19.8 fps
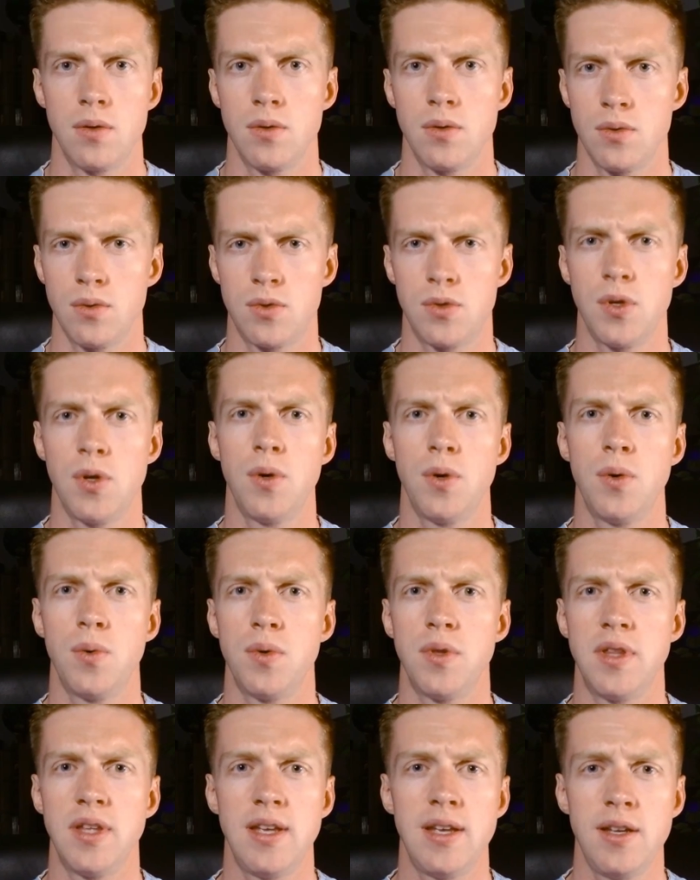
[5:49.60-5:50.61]
So
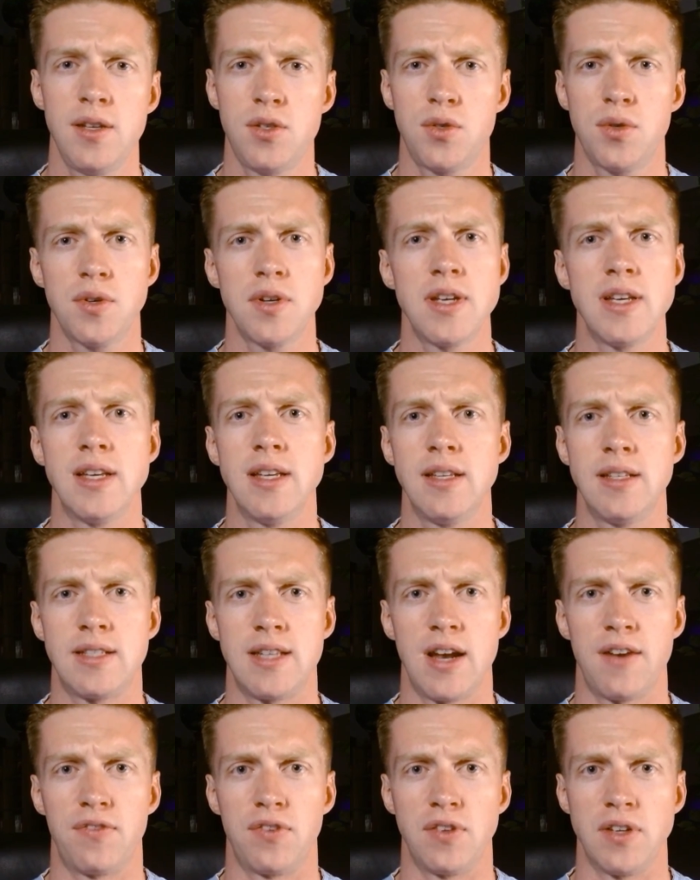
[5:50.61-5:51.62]
the history is
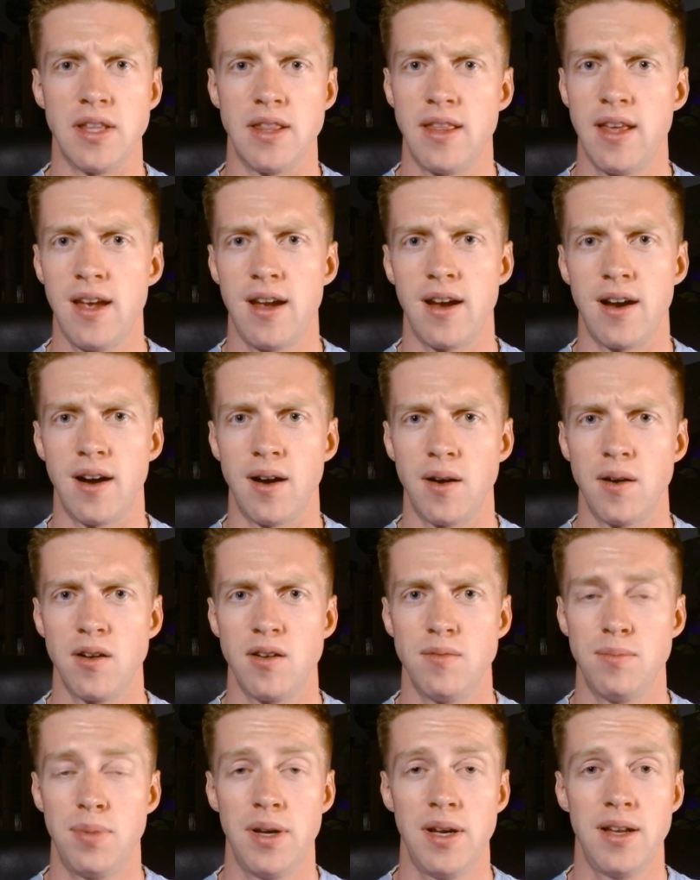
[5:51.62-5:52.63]
definitely there,
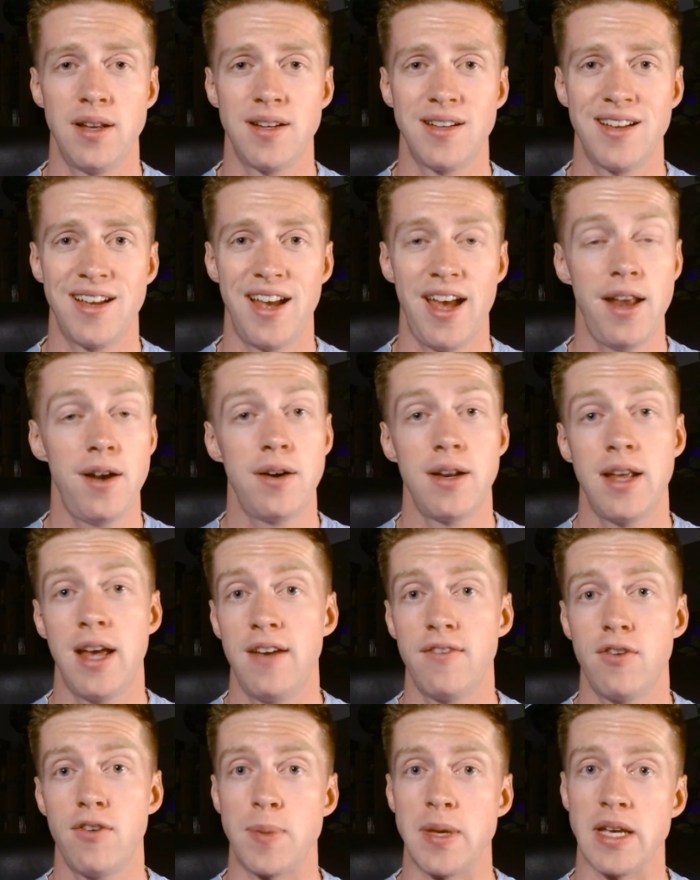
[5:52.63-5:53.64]
but I don't have
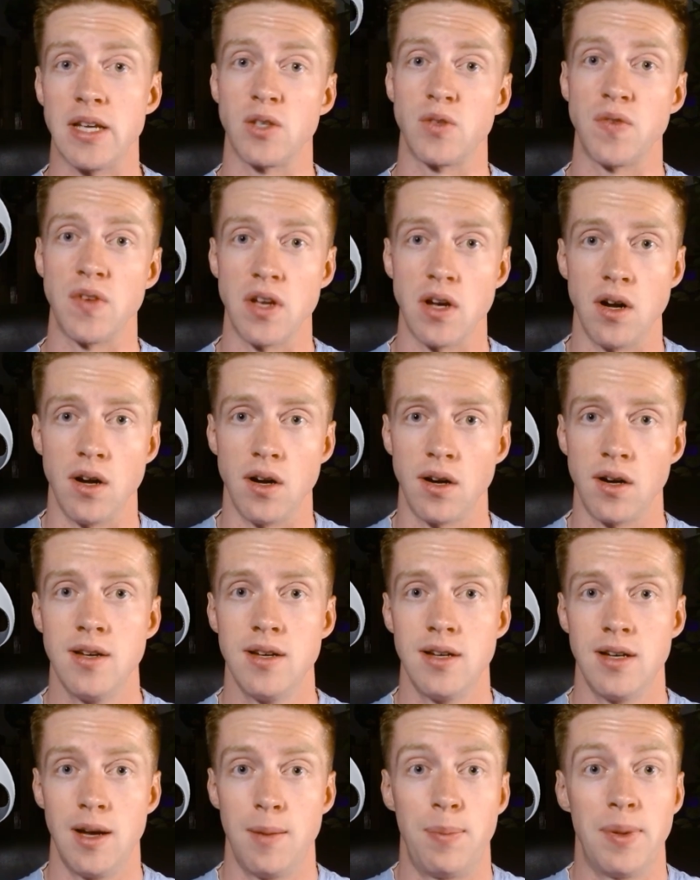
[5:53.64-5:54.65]
a PSVR,
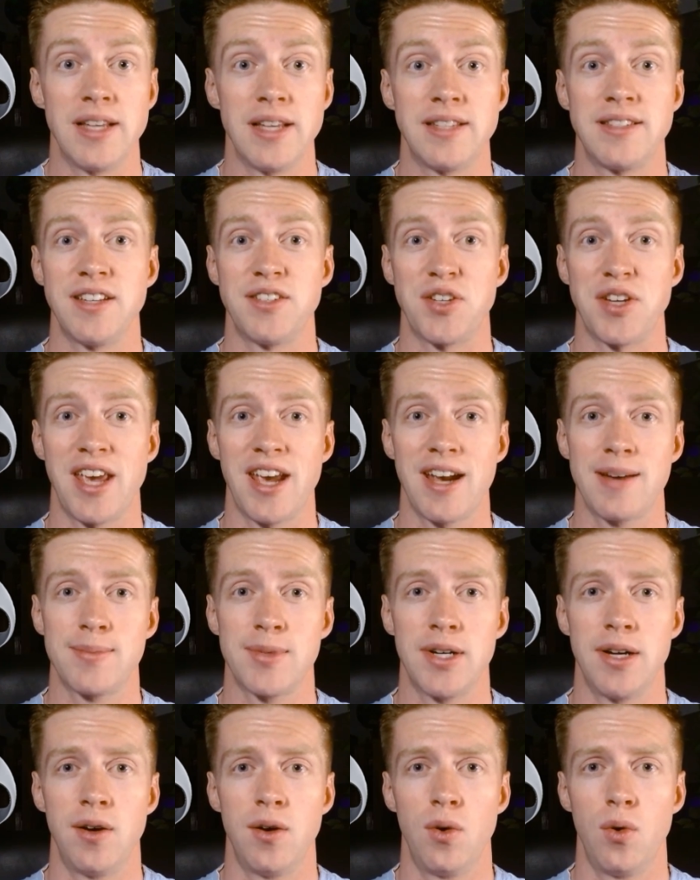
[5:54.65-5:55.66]
a PlayStation
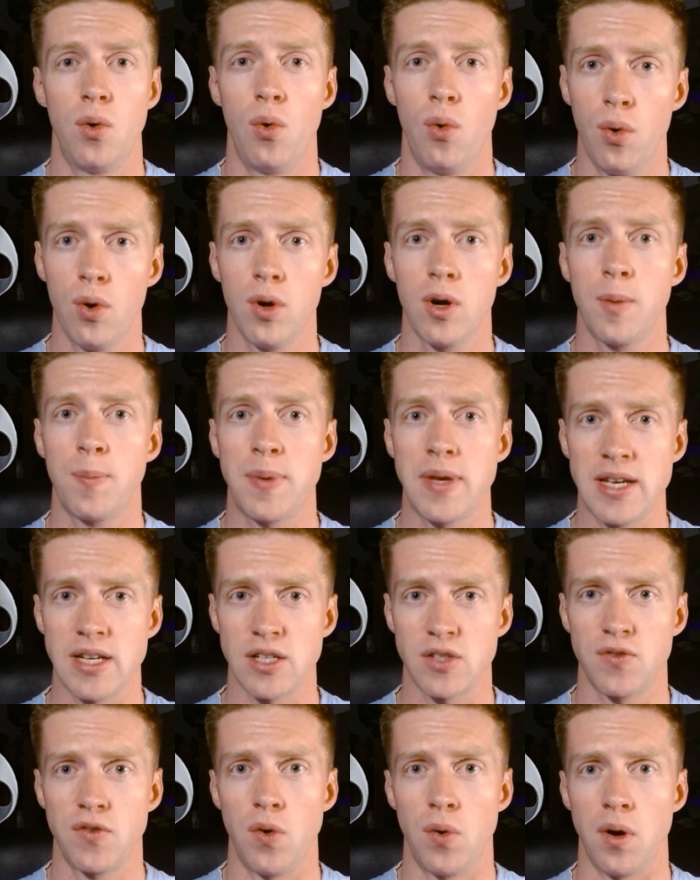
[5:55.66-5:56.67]
camera, or a
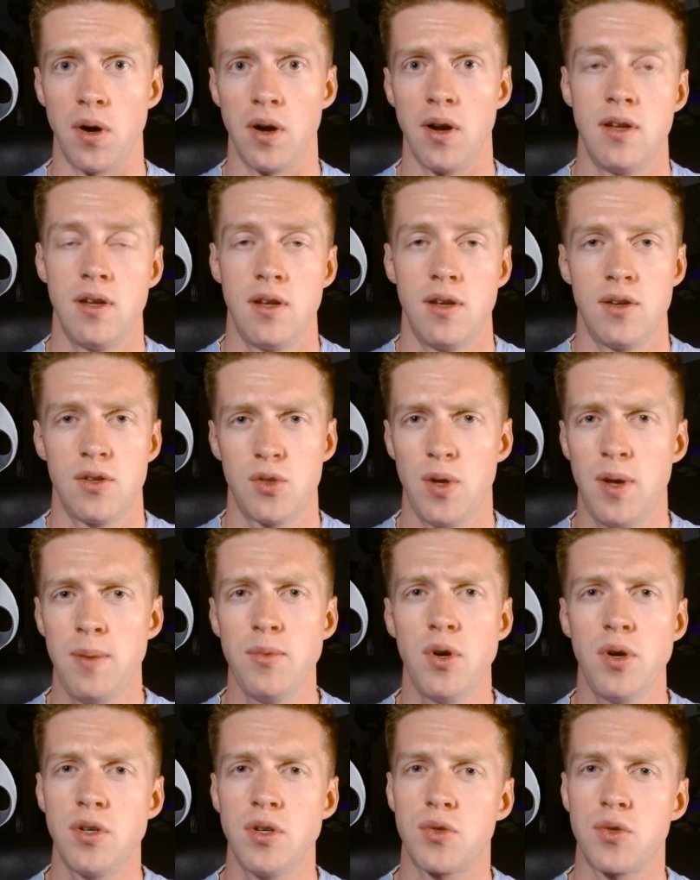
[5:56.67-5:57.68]
PS4, so I'm
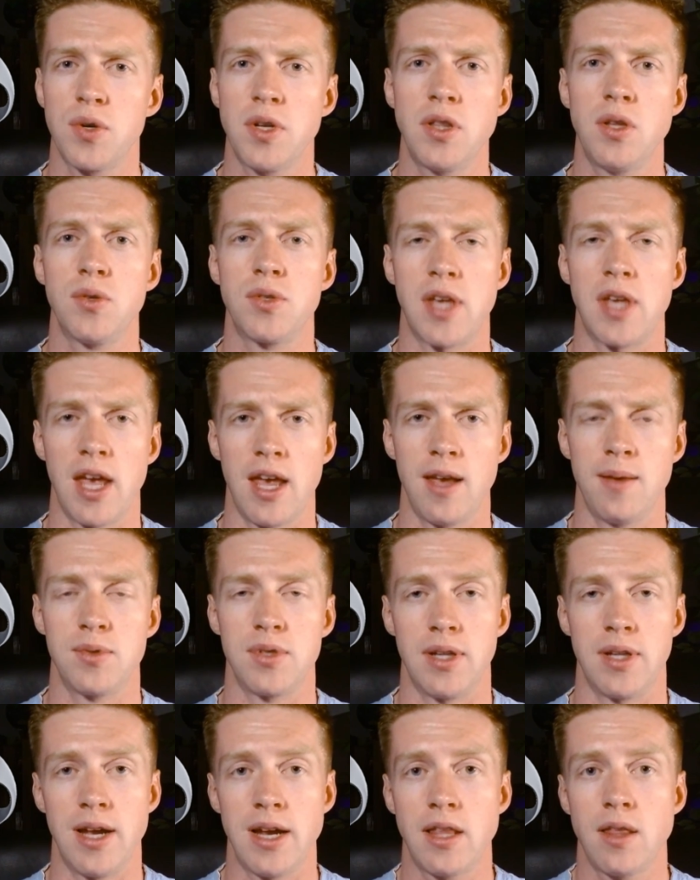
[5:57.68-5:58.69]
going to treat those games
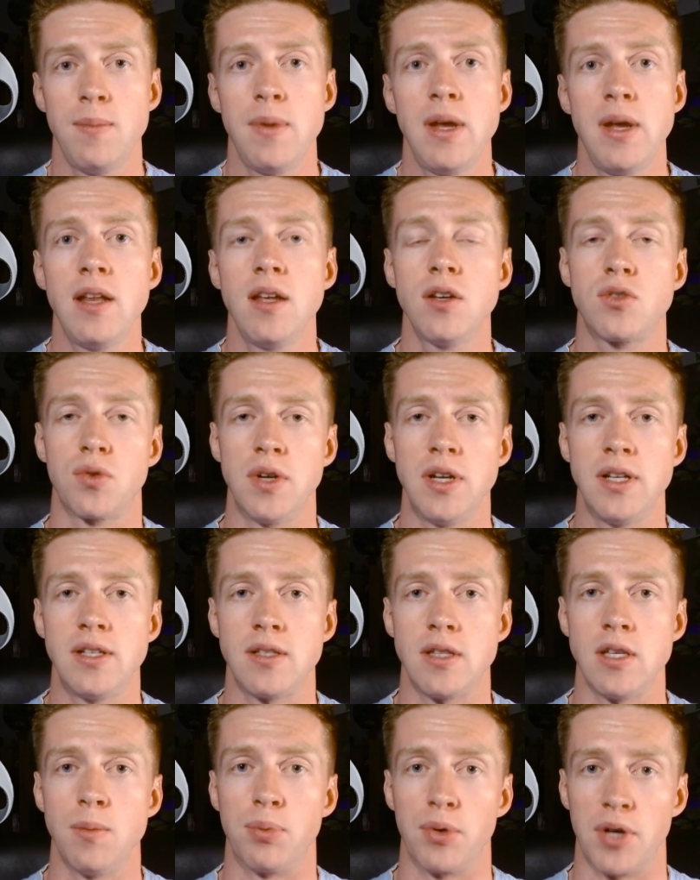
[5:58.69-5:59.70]
like the media treats the
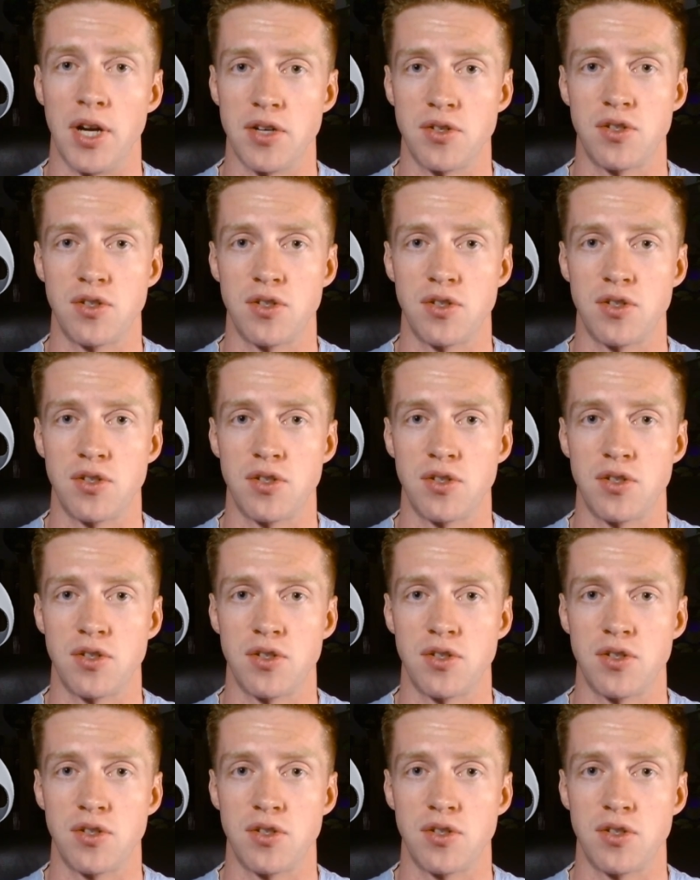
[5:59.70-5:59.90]
oppression